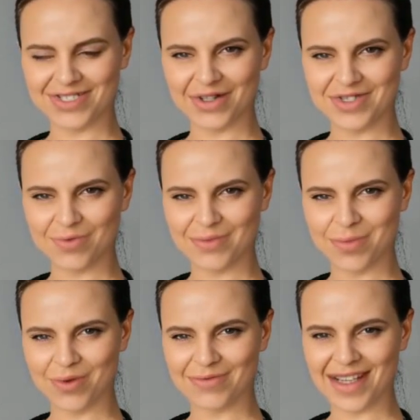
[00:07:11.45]
to
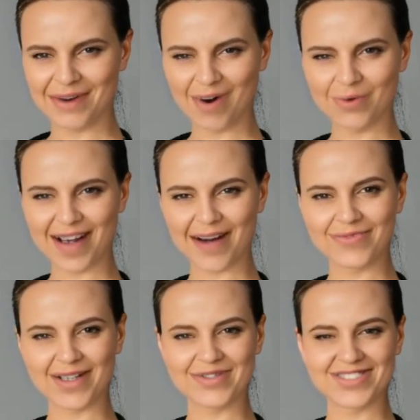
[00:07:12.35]
improve their own
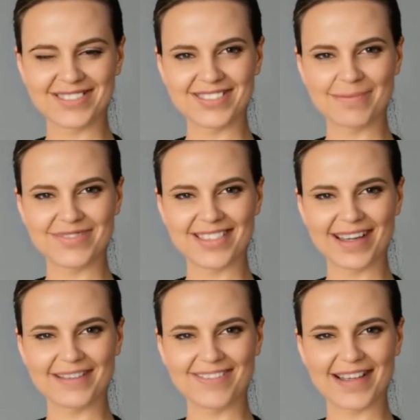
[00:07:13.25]
healthcare systems and
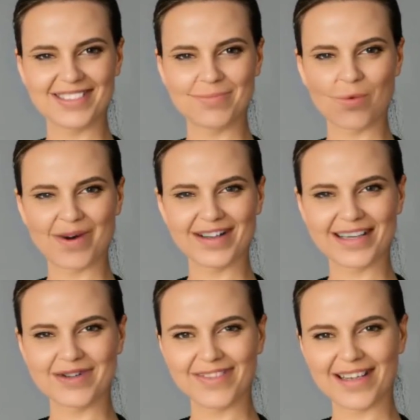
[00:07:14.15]
invest more in
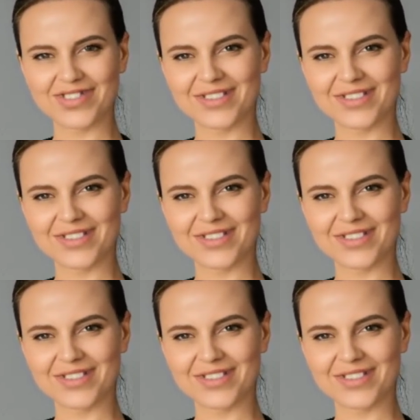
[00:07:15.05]
innovation.